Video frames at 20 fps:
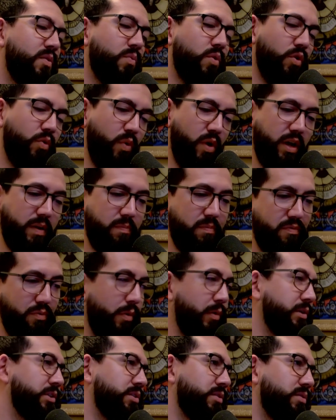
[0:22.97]
Real quick, before
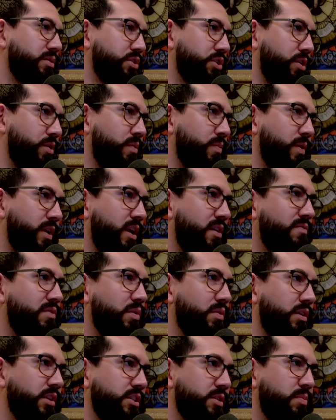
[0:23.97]
we start the show, we got a few
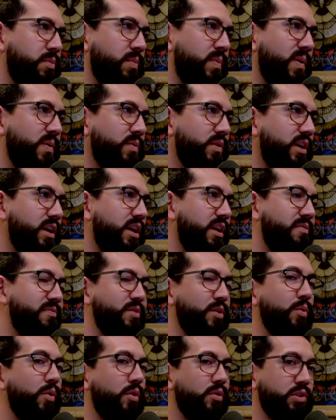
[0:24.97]
things to promote. If
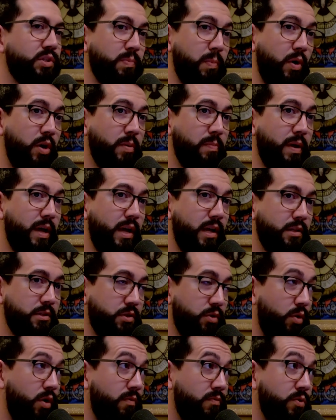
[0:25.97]
you are a smarty pants,
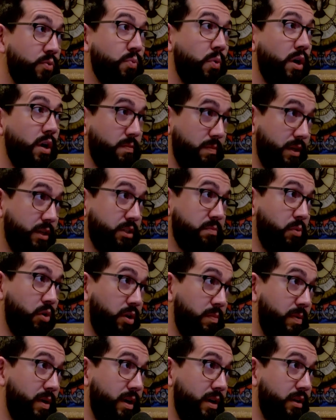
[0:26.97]
or if you want to be a smarty
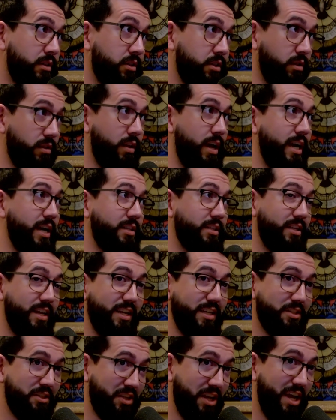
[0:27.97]
pants, like
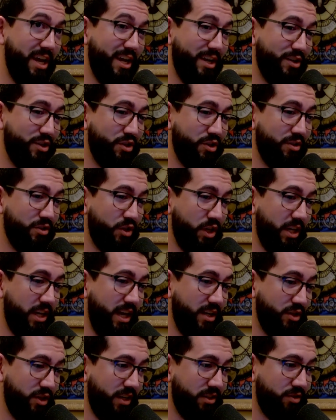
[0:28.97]
today's sage, G K
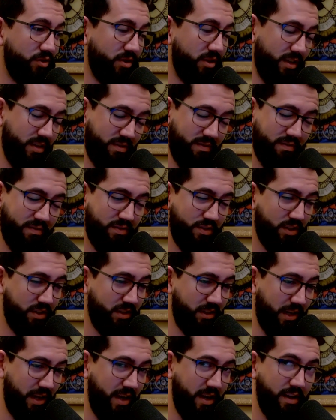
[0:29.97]
Chesterton, just
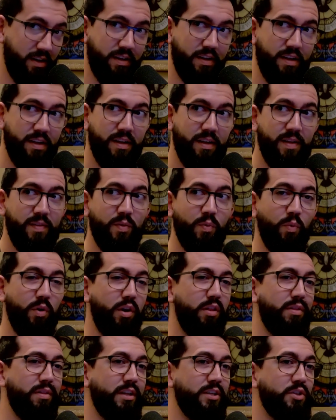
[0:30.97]
saying, one
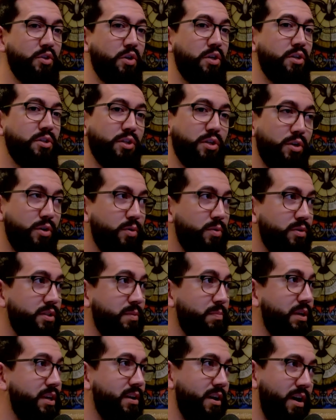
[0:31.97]
of the things you can do to
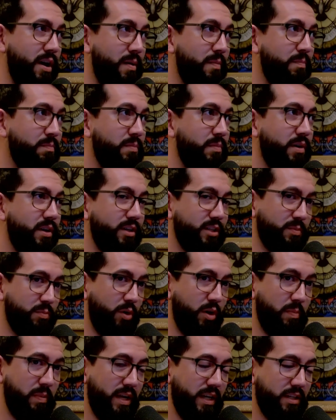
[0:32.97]
become
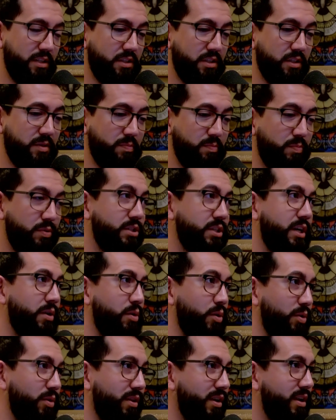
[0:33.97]
smarty pants,
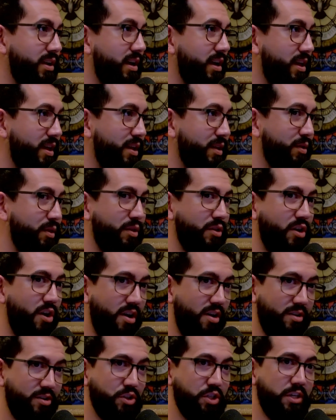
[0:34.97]
particularly in
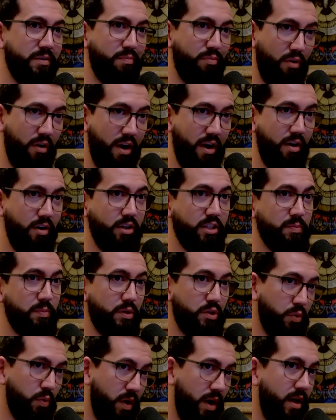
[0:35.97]
theology, prayer,
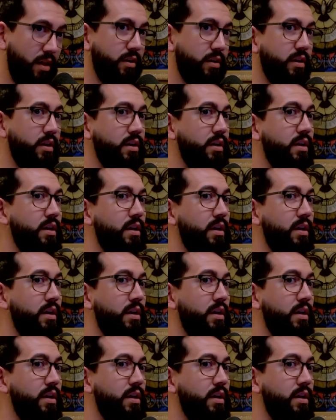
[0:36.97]
spirituality,